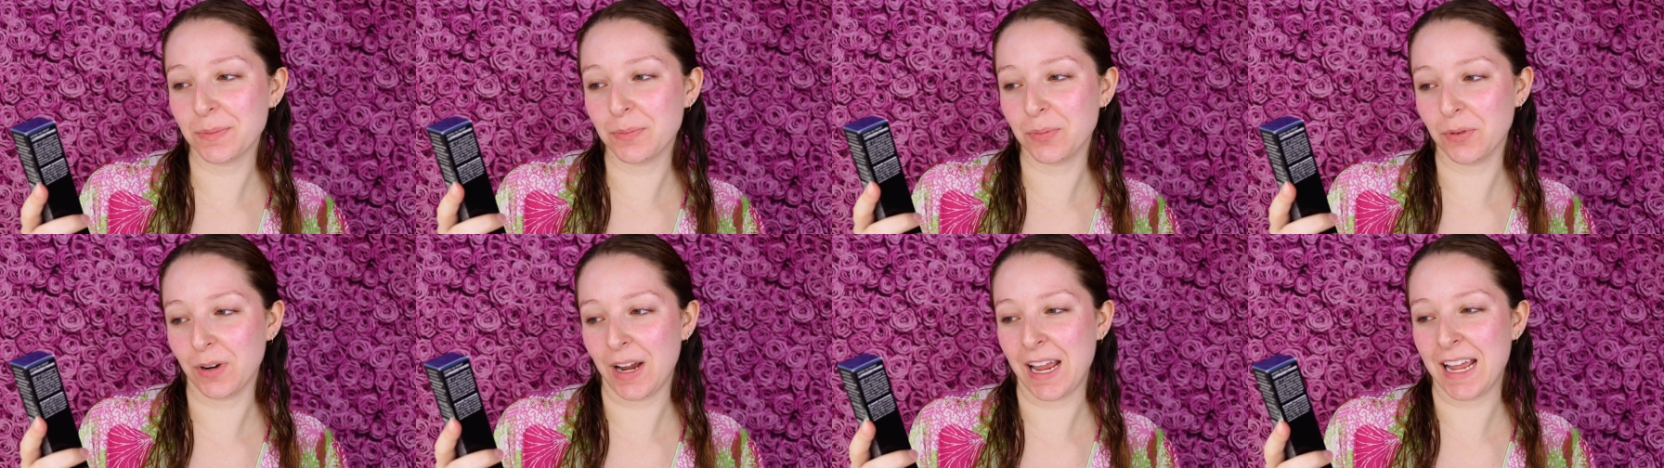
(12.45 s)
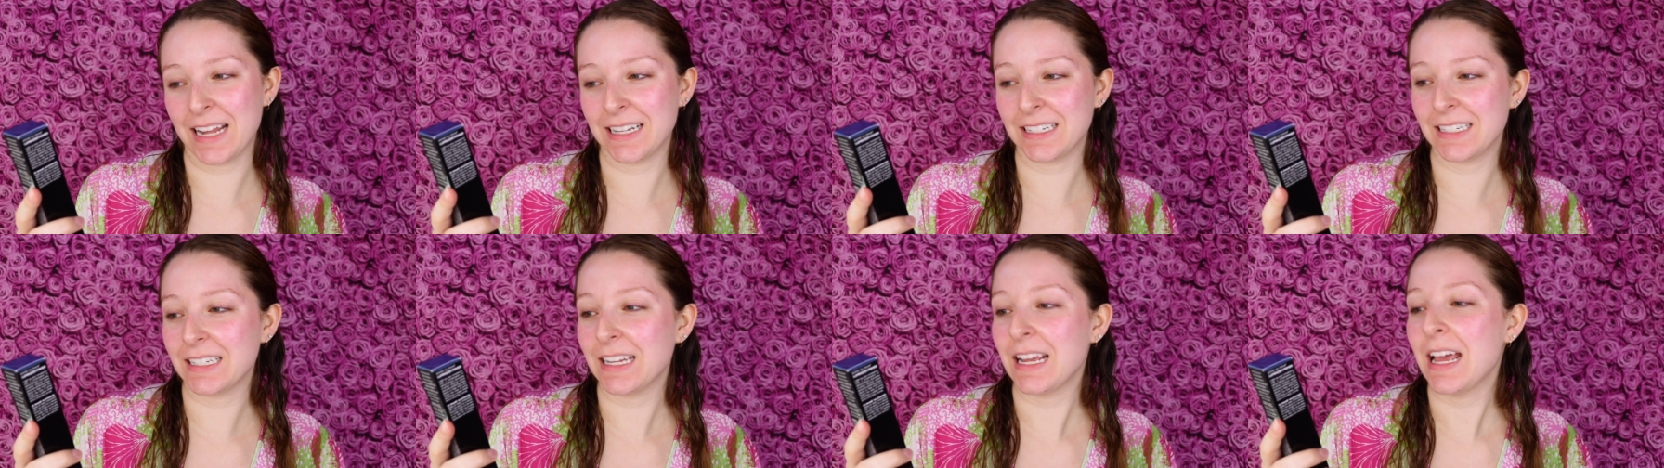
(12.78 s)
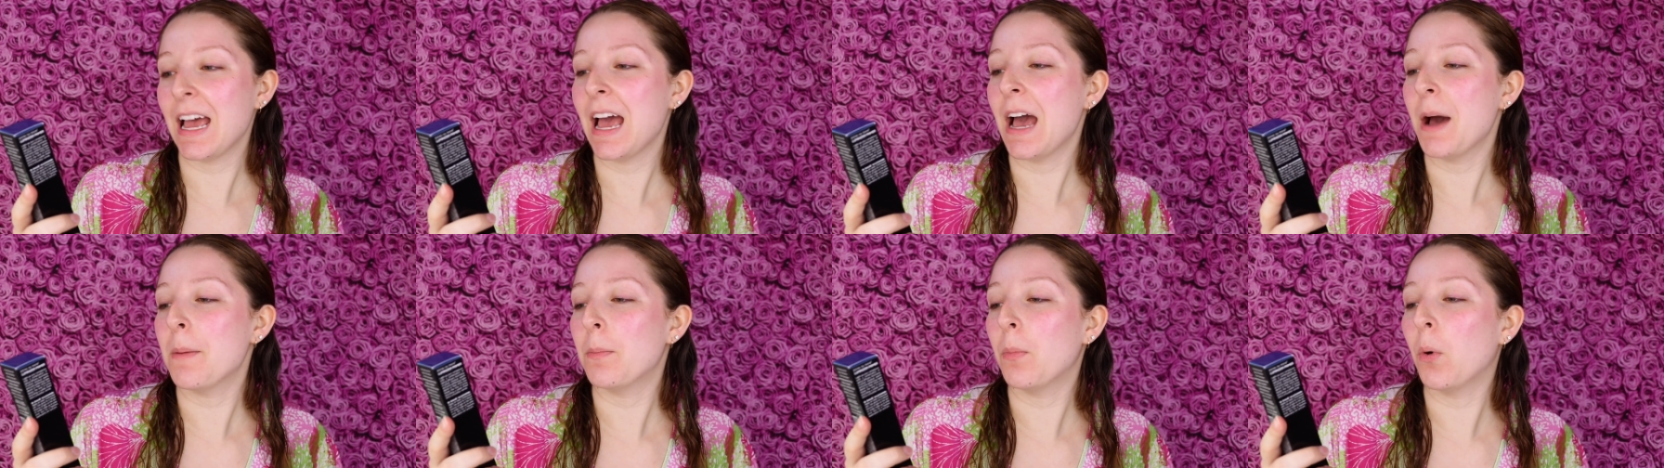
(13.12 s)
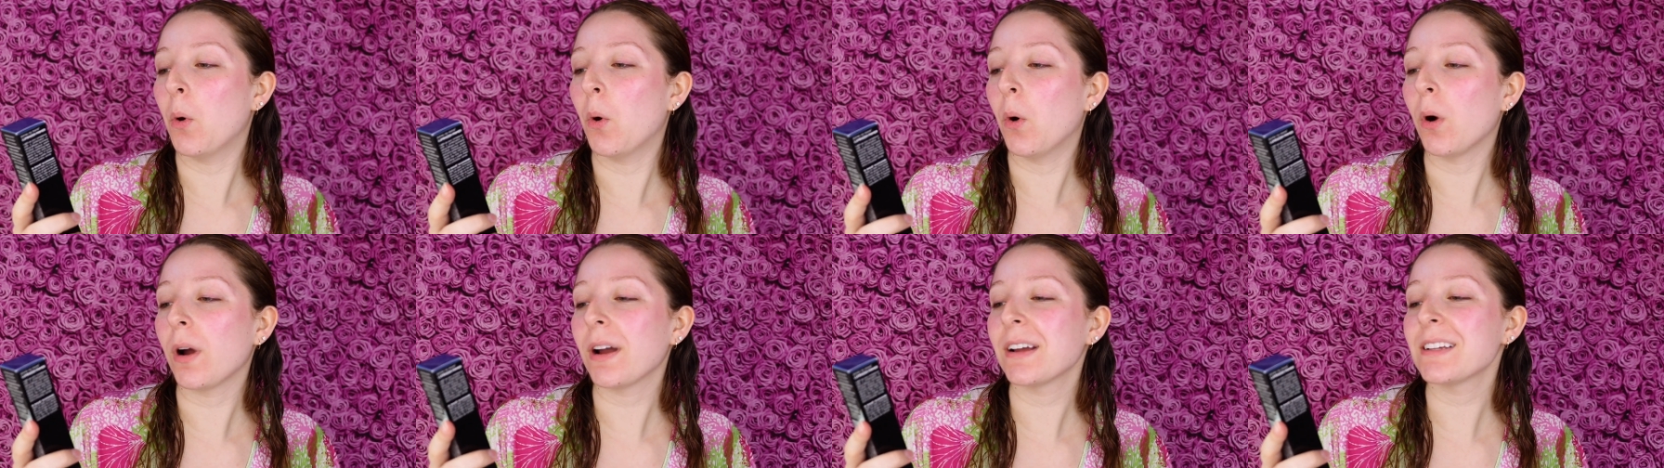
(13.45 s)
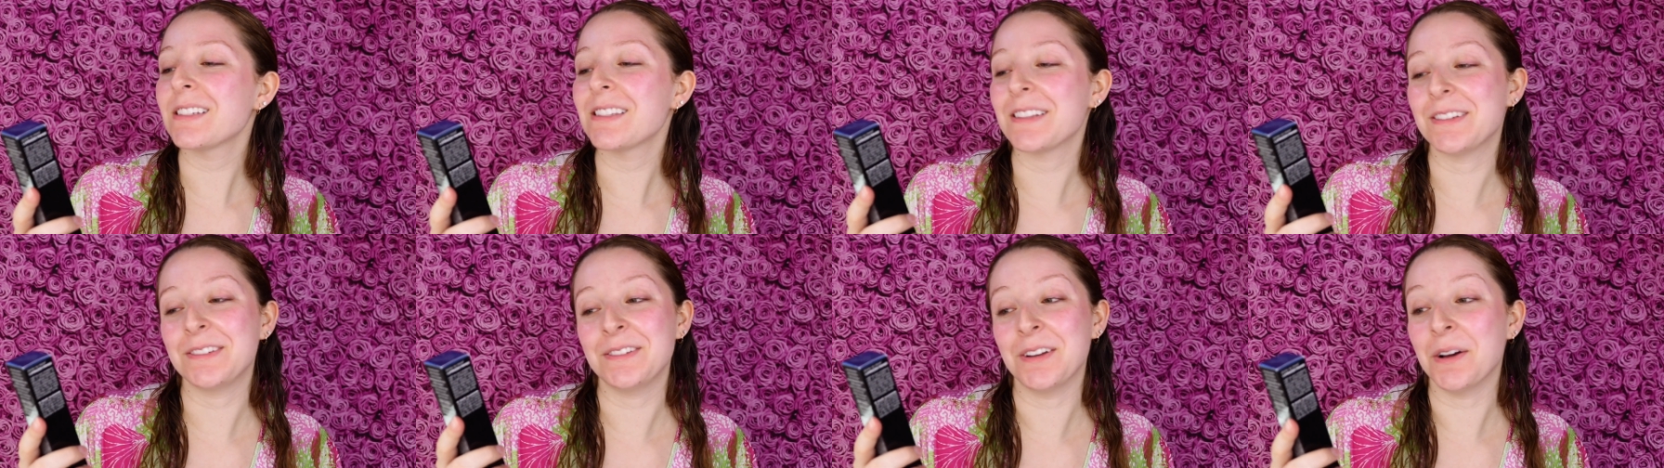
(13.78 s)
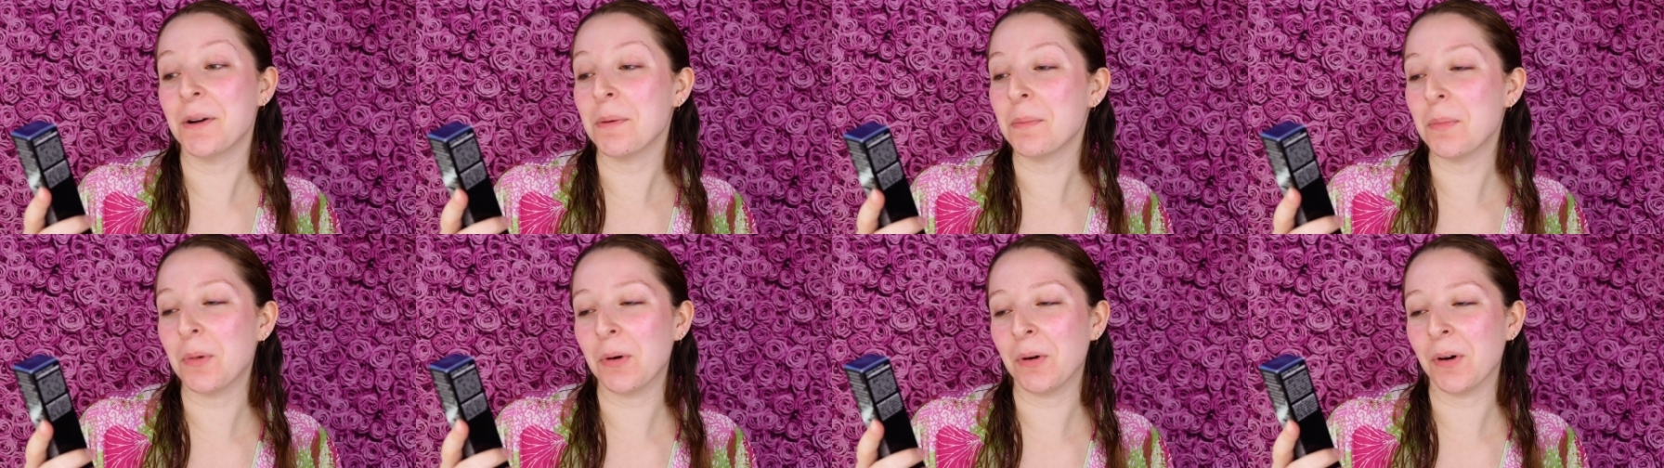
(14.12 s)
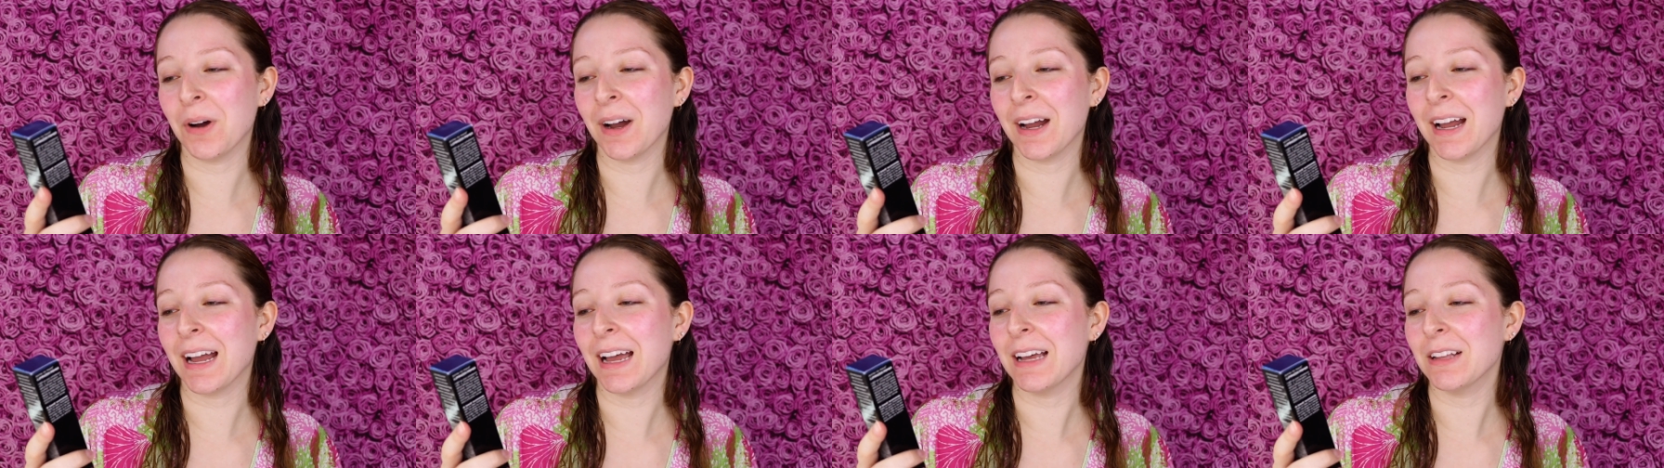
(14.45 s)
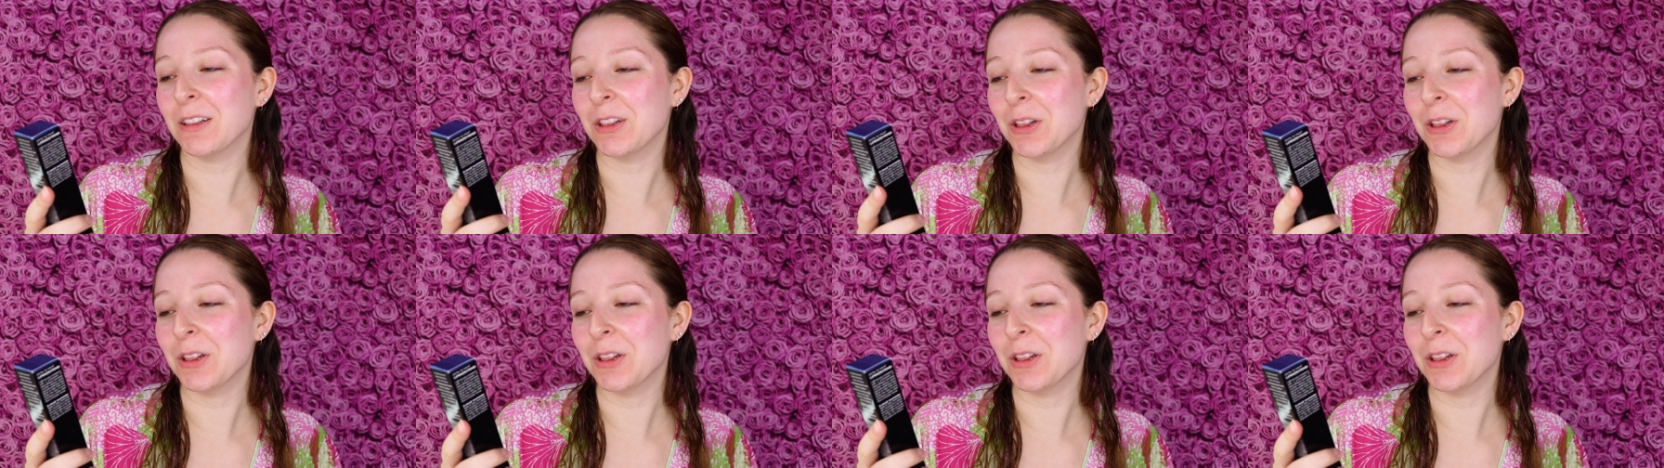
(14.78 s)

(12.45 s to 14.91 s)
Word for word: Brandt Pores No More